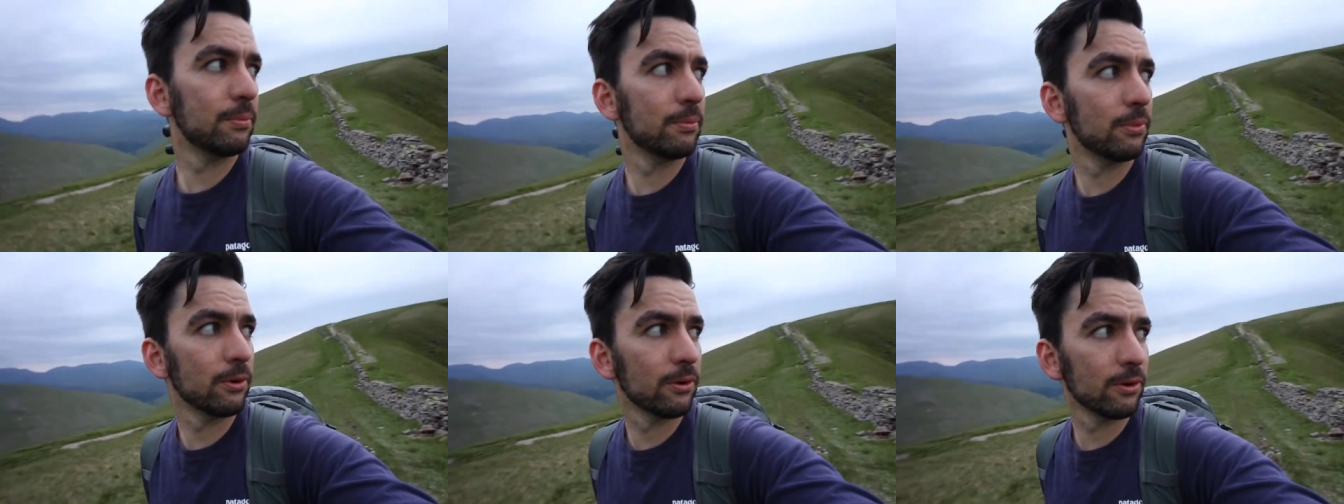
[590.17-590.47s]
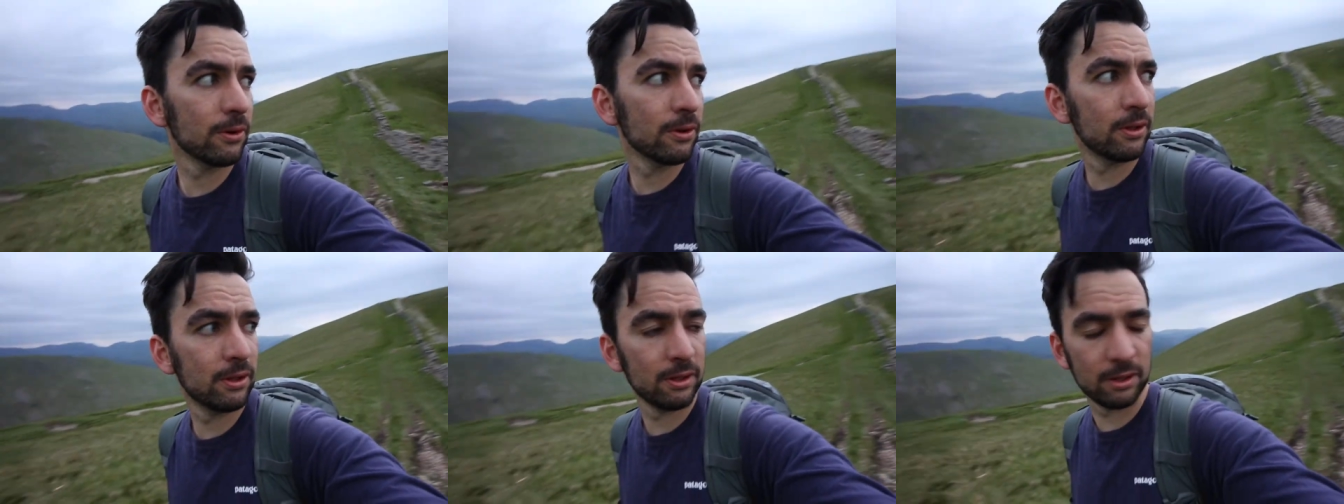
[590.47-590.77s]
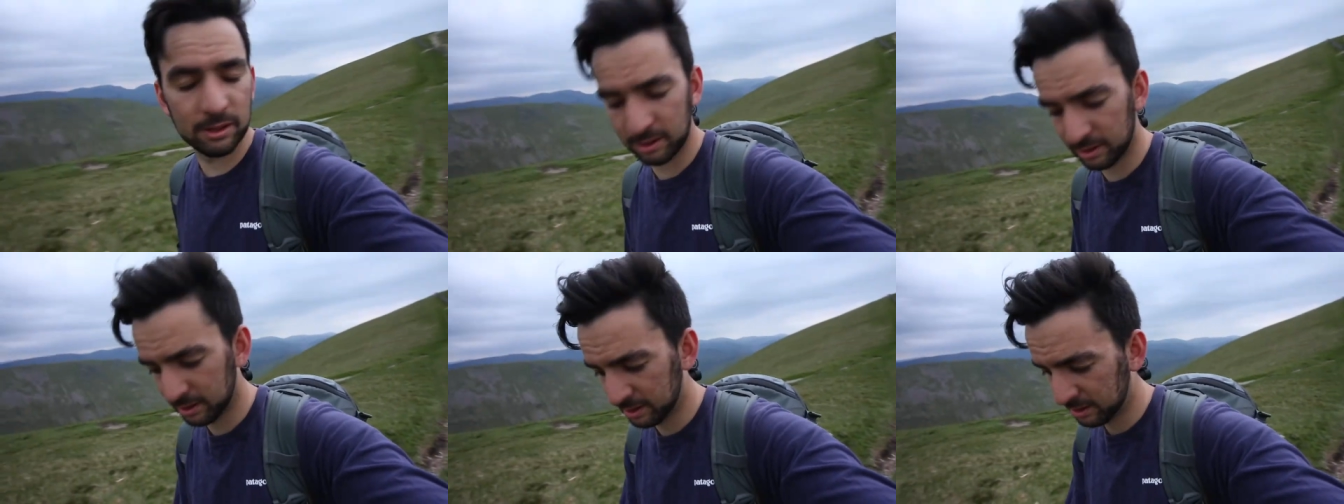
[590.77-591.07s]
But
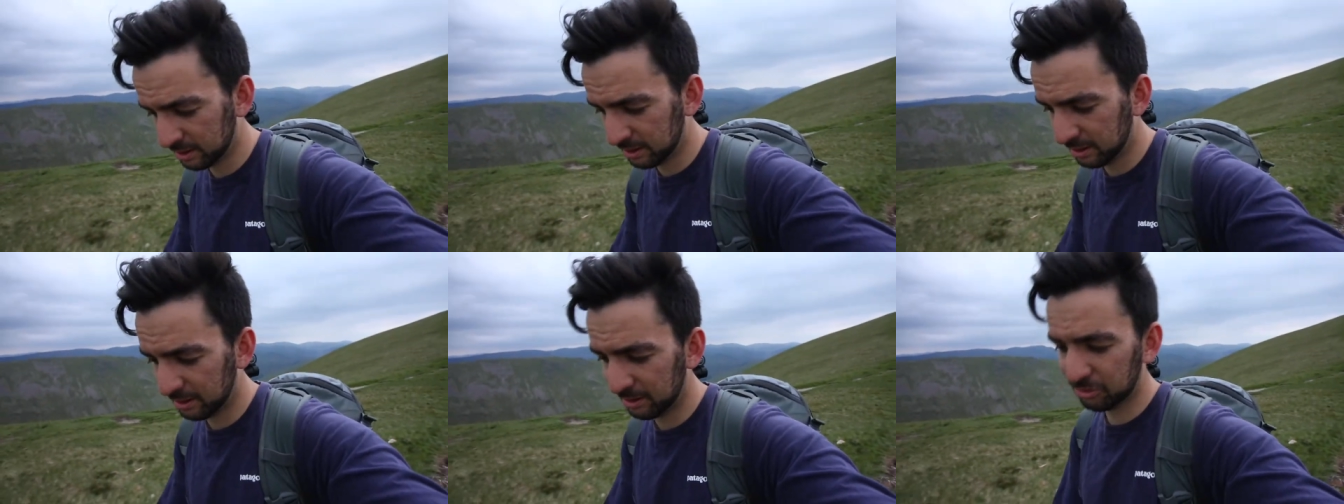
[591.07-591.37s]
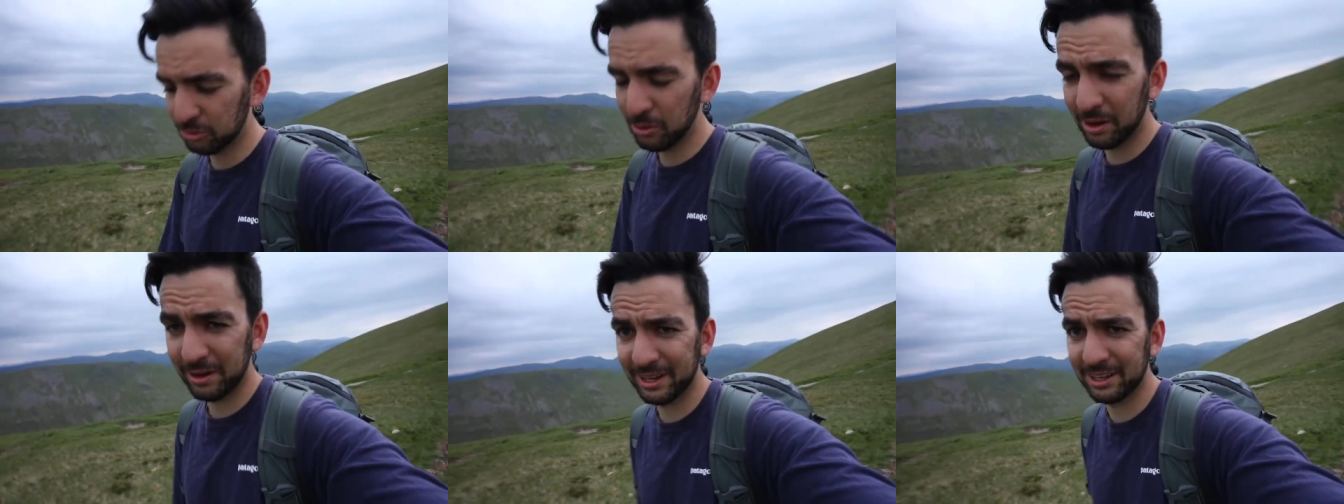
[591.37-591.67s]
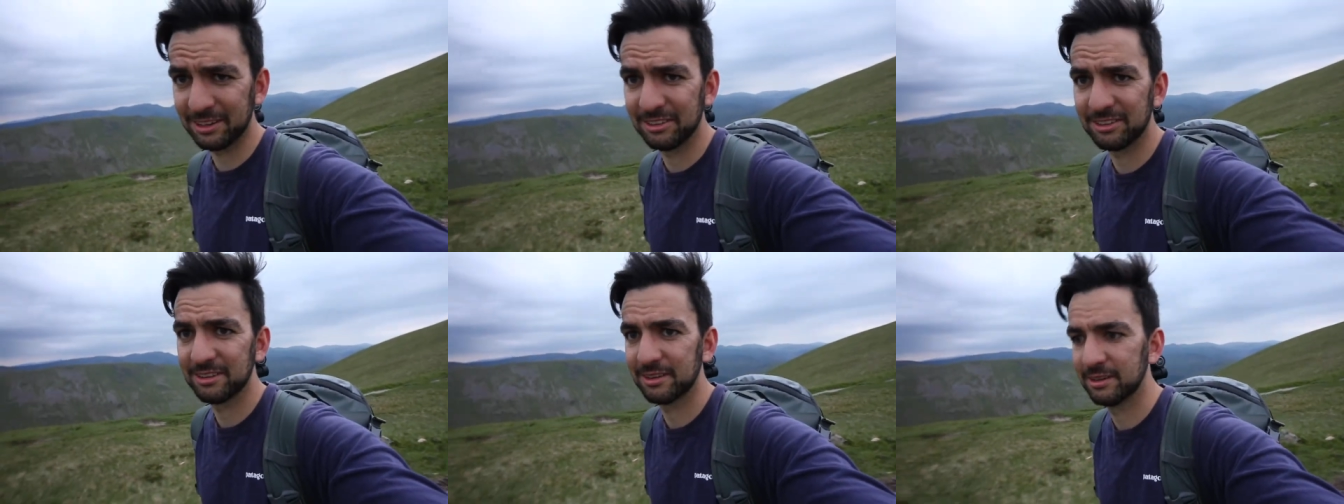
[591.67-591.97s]
it was quite
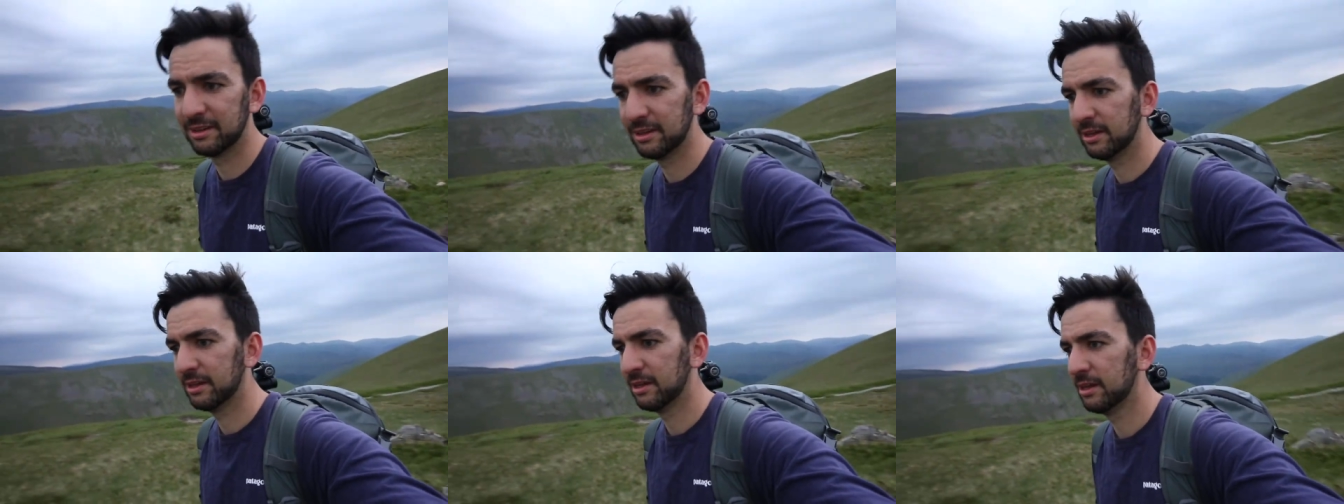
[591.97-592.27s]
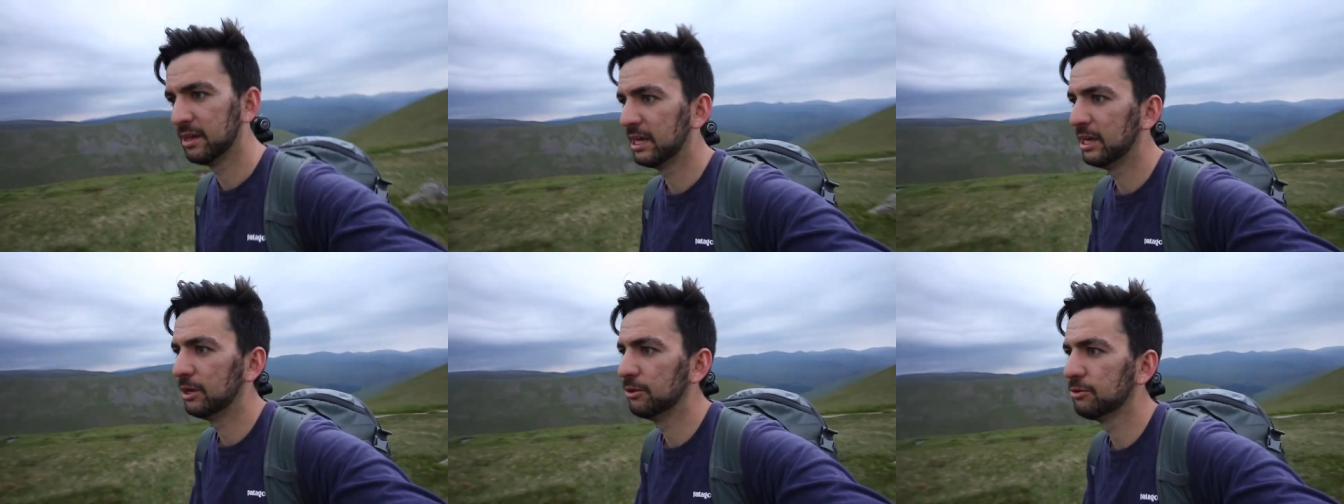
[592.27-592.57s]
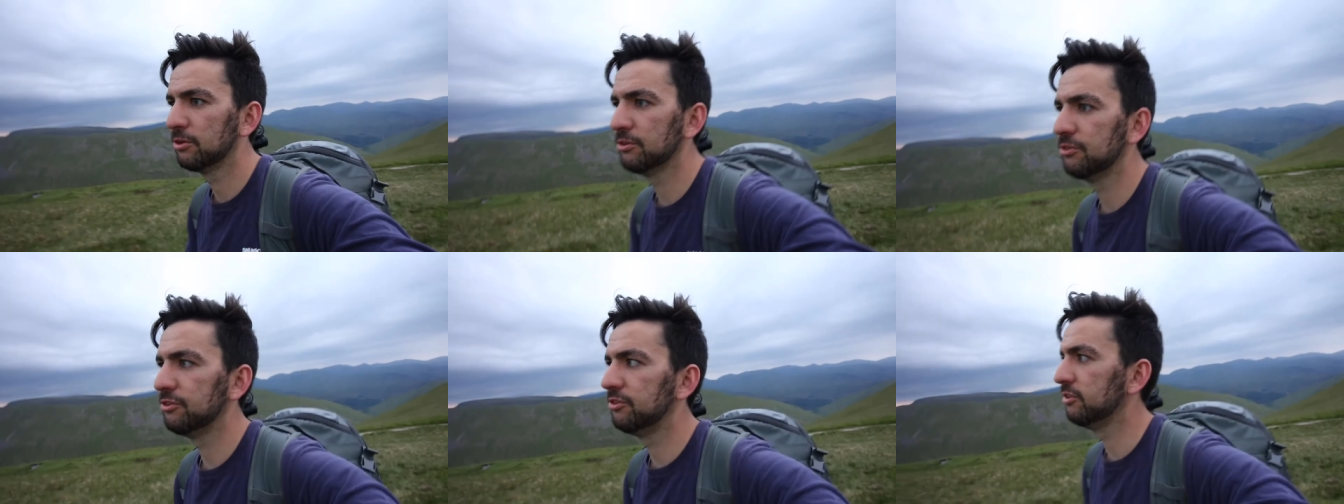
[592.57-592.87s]
nice.
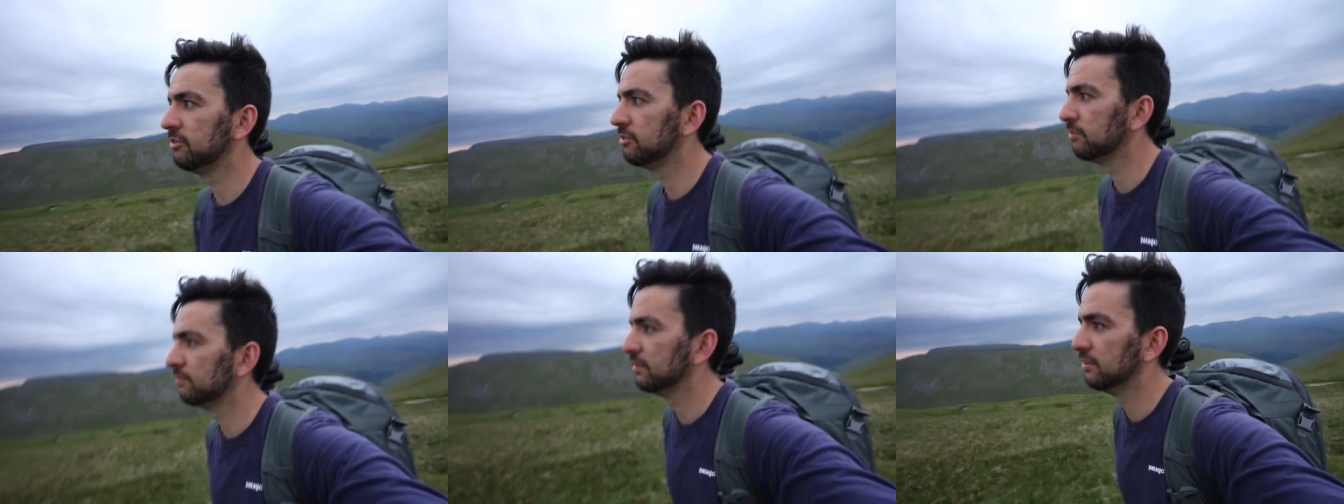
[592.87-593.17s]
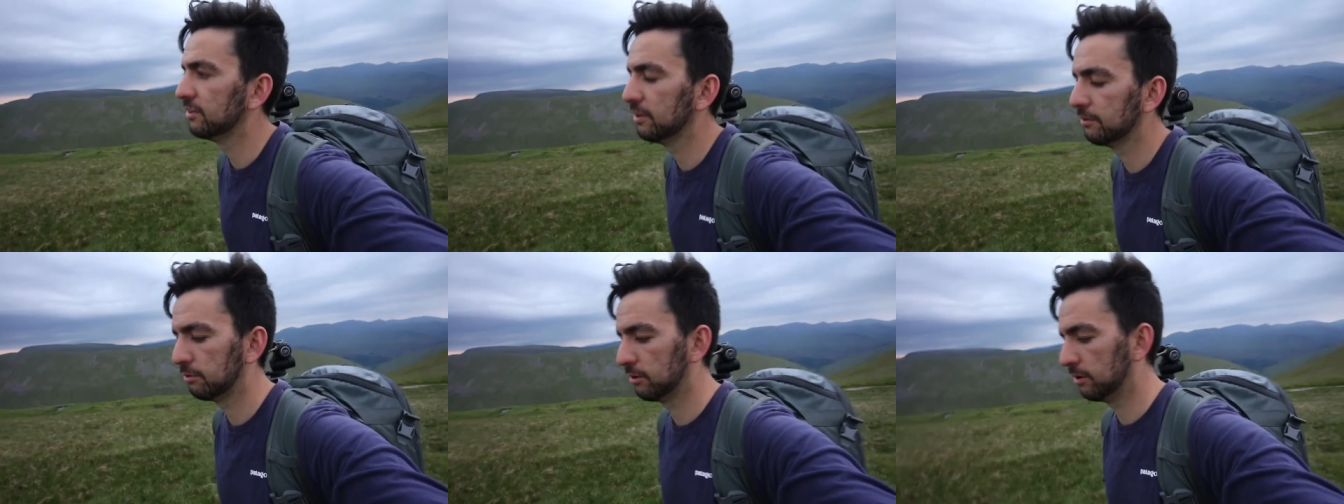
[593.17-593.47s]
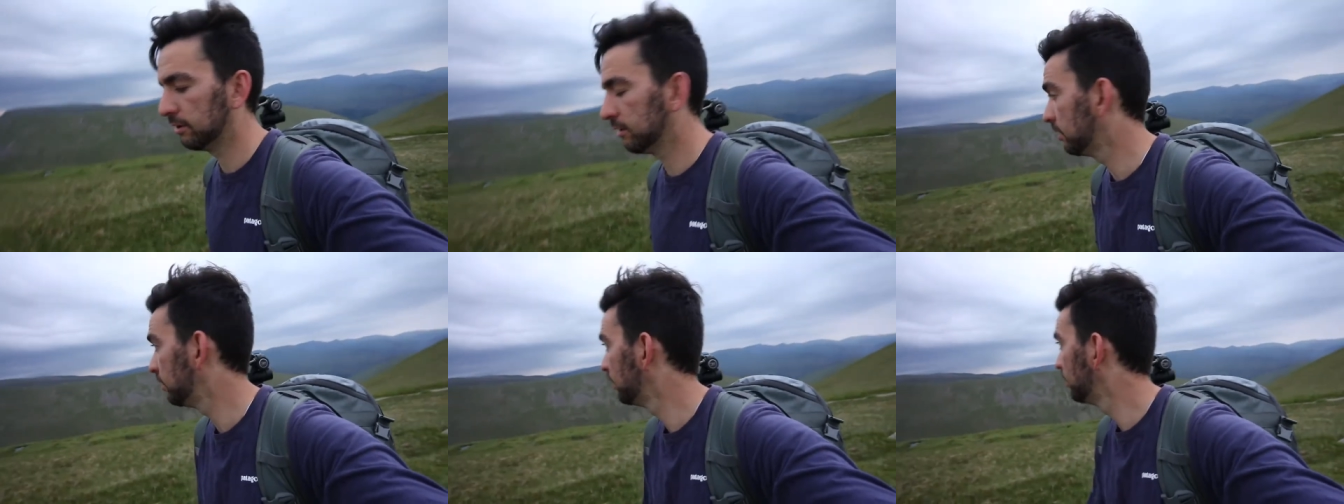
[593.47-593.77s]
It's good to do something
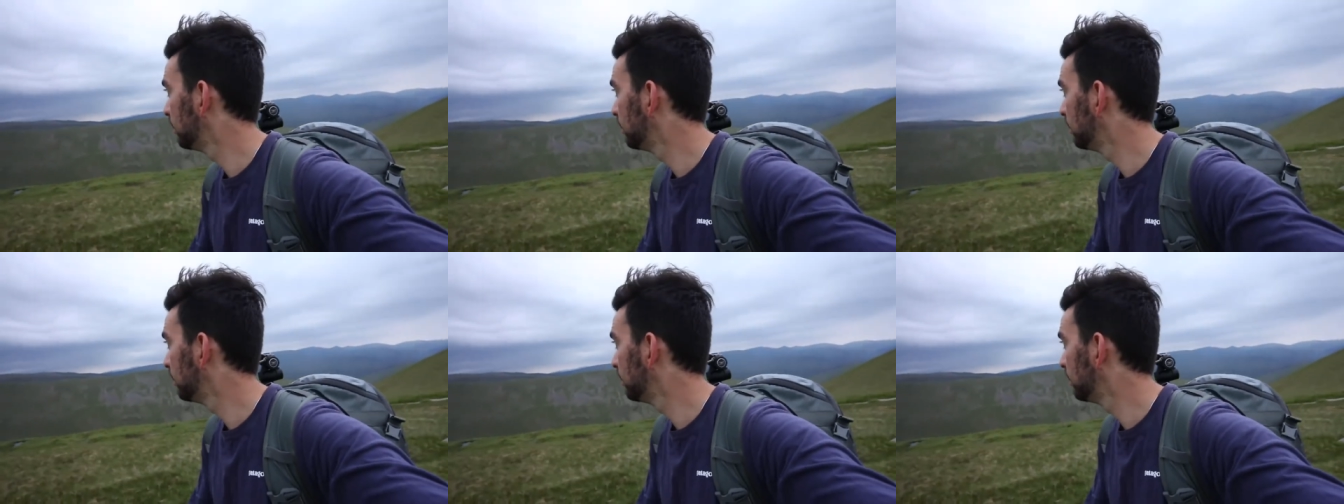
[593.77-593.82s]
different.